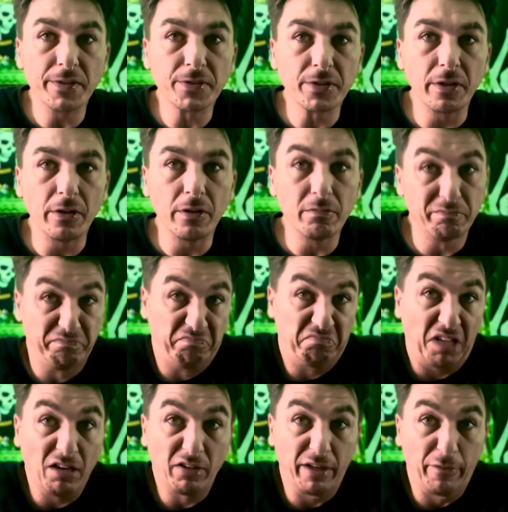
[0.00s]
so I
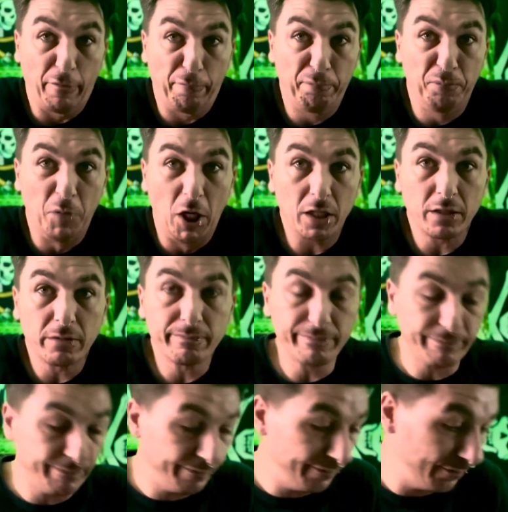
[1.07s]
don't give a fuck.
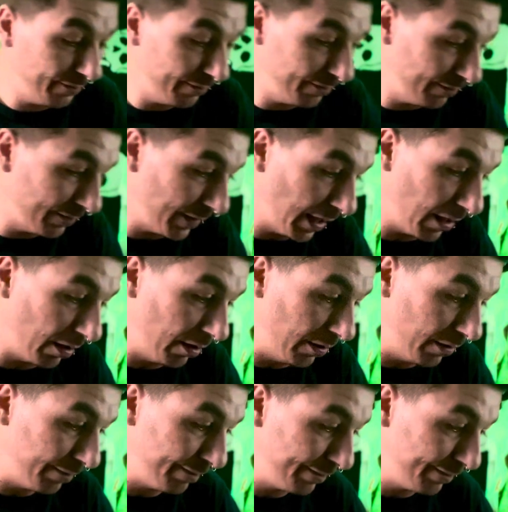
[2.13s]
I don't know.